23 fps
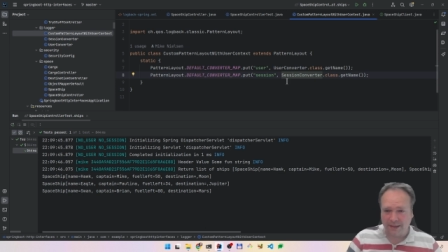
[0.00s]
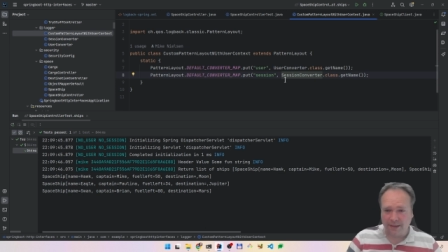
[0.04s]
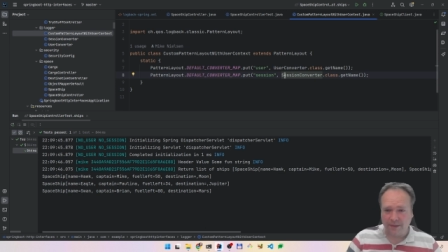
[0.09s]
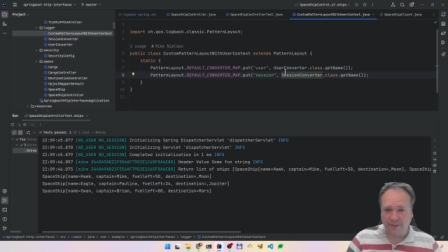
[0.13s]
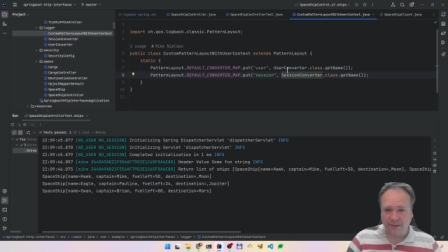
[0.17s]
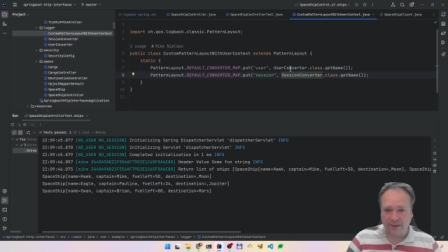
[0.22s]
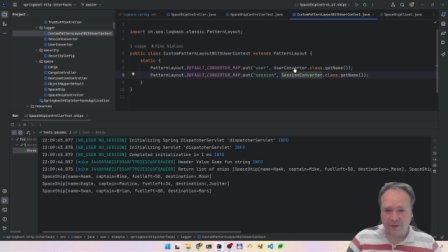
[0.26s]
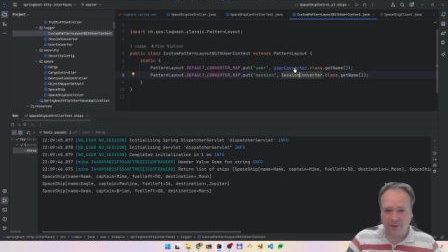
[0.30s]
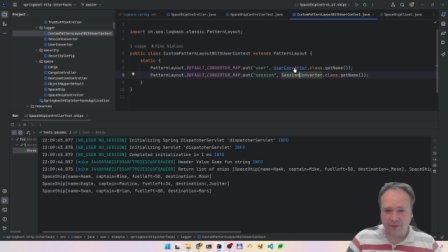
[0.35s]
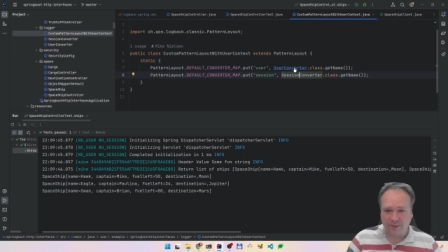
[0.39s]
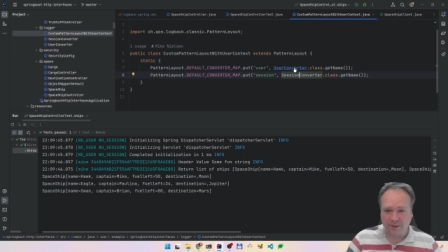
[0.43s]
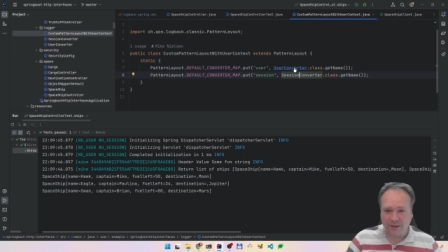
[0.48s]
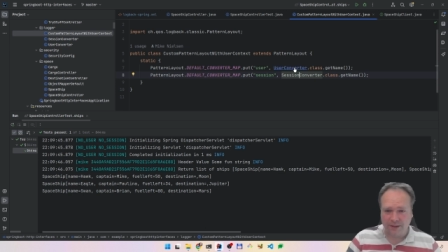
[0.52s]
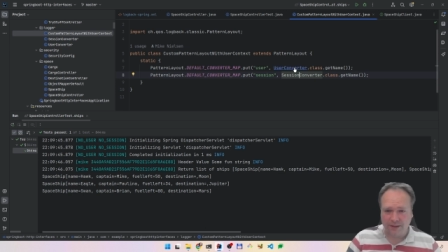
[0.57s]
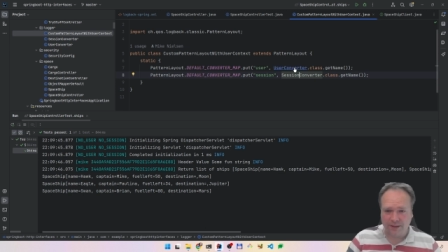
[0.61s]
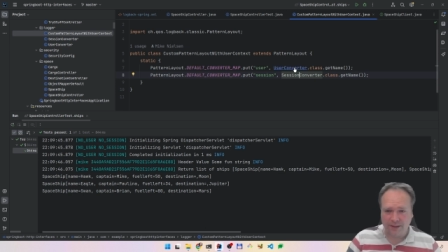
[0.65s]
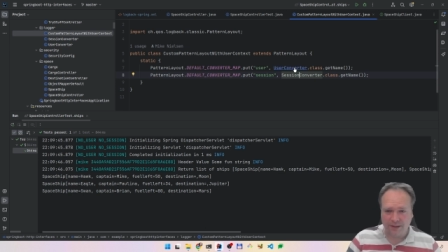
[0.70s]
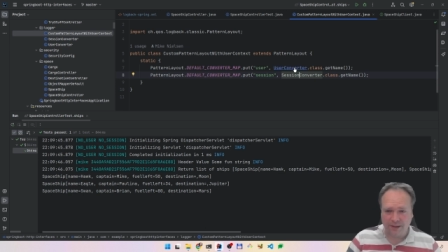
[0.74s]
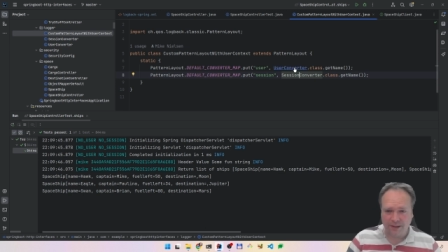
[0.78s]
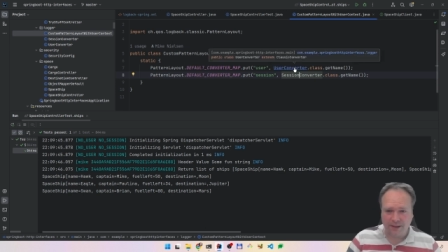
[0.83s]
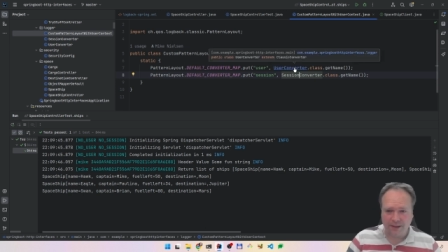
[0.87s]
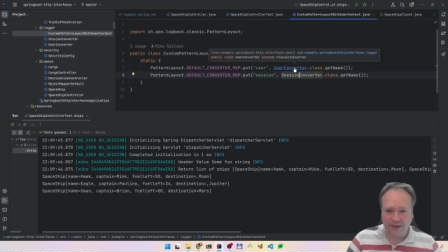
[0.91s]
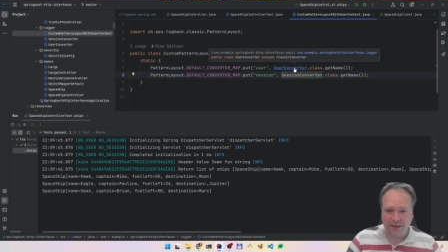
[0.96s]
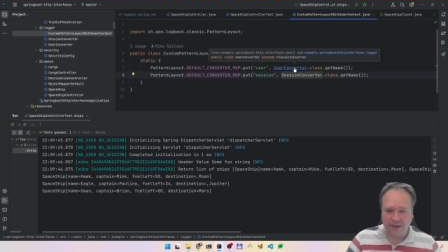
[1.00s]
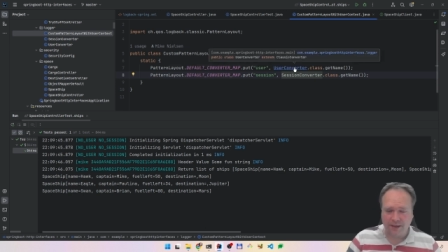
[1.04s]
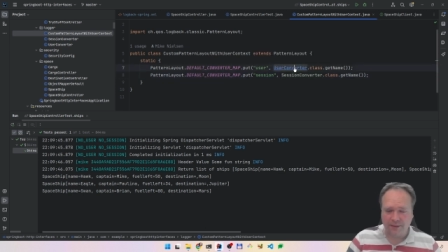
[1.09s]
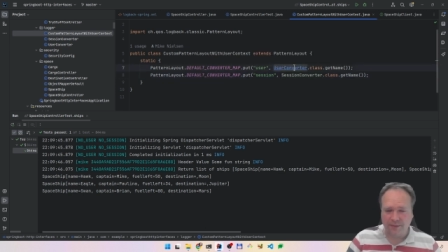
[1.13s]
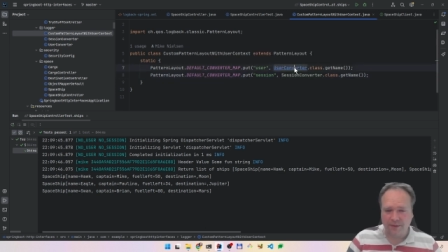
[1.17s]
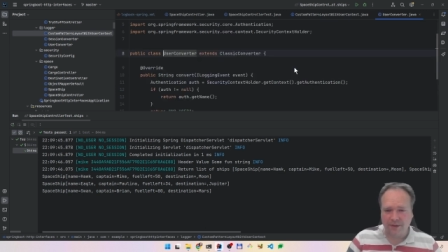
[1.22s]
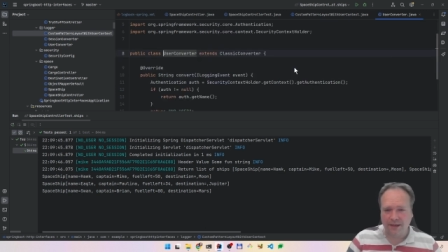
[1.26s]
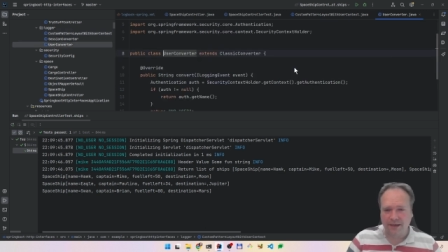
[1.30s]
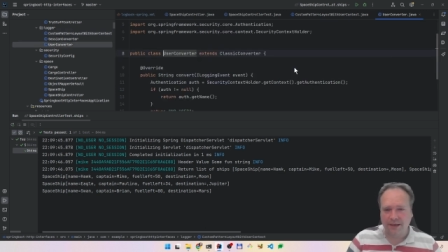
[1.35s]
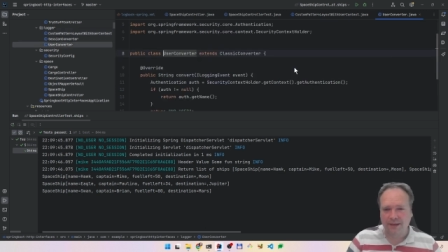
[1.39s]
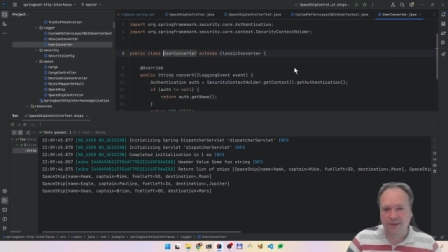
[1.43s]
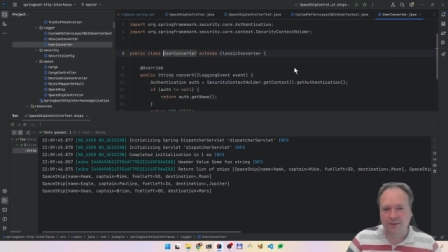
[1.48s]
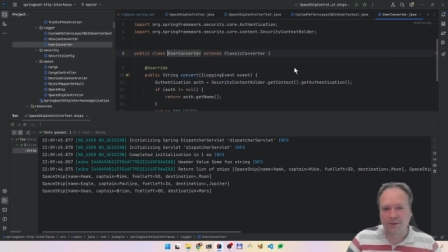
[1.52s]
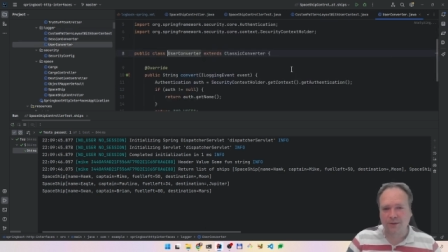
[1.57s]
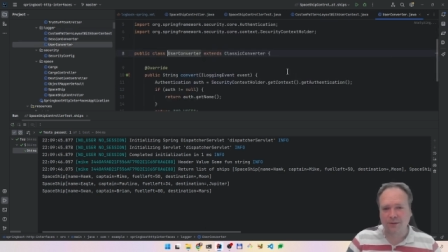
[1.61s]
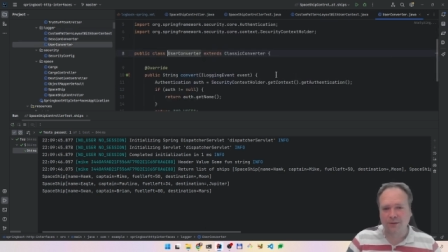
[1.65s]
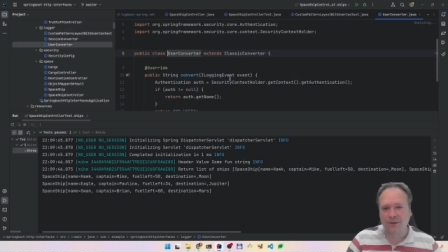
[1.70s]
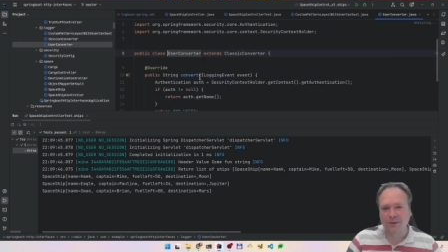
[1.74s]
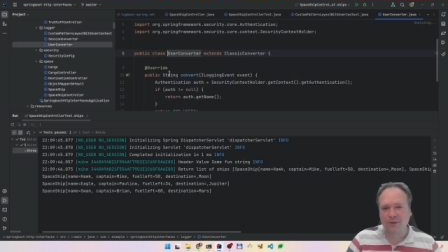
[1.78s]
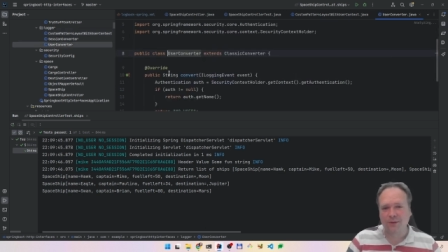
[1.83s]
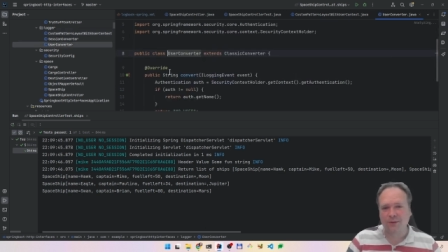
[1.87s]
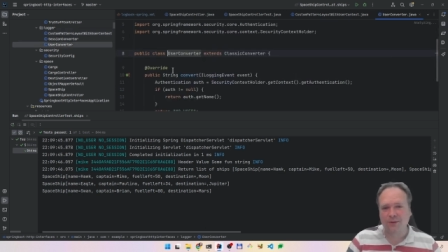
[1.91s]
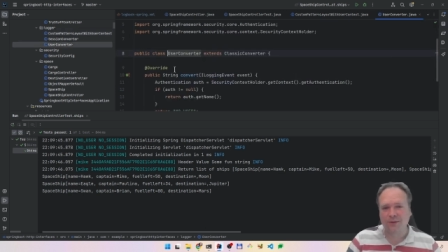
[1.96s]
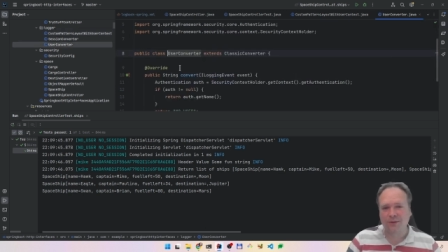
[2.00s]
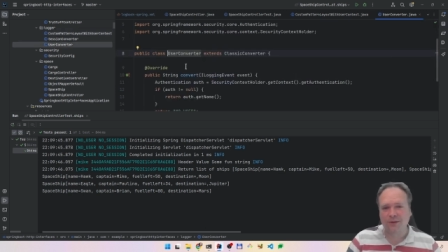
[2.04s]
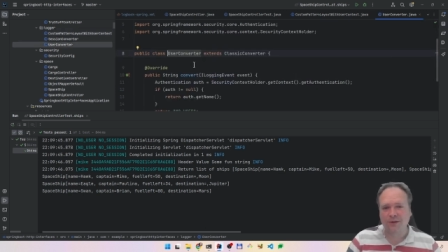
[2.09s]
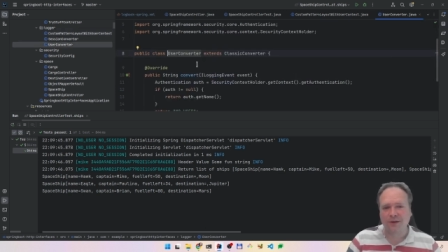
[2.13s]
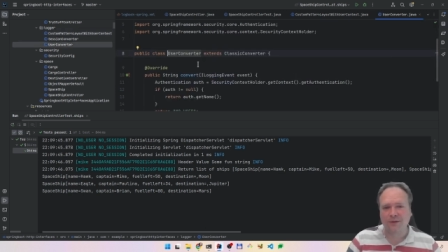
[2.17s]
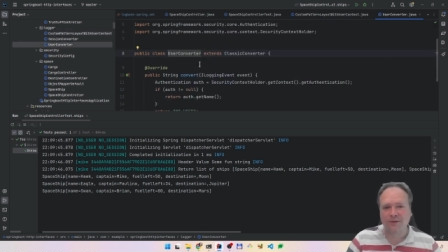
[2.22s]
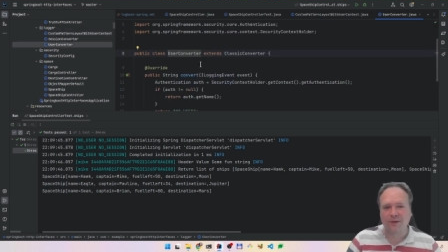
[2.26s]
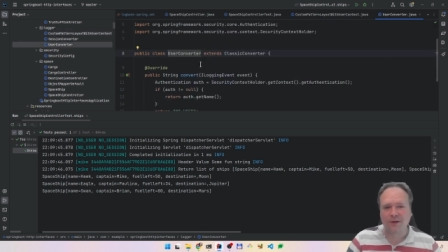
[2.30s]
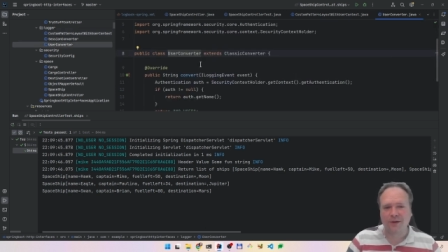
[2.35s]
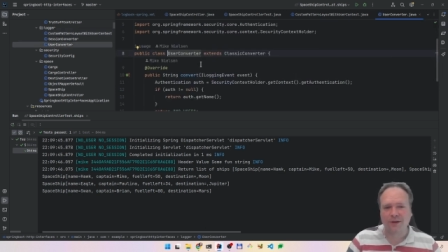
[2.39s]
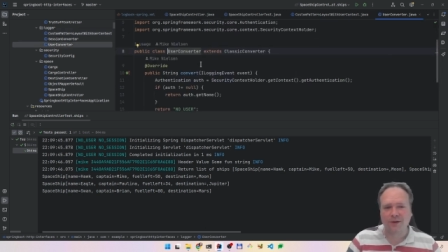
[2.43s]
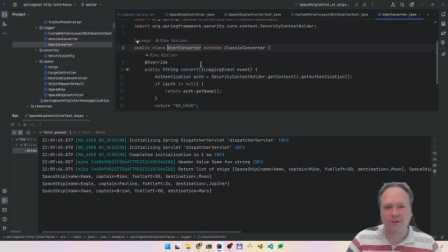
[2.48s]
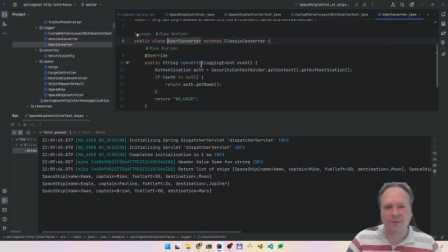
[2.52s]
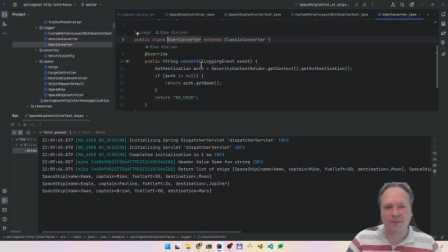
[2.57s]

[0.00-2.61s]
a bit too much. Uh, but let us go to user converter